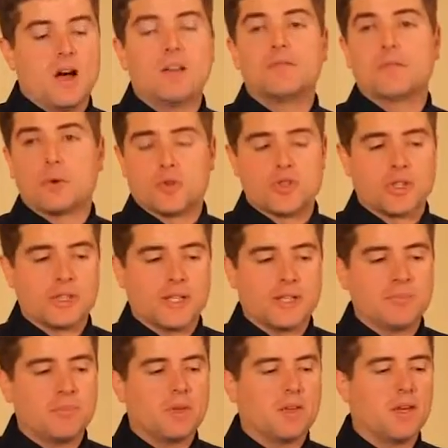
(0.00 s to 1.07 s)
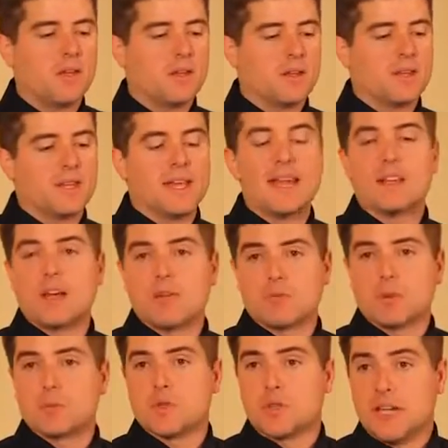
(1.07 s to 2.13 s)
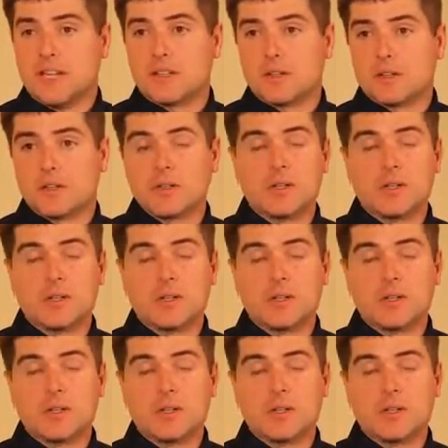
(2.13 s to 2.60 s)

unfortunately, uh, the thing had not ruptured either.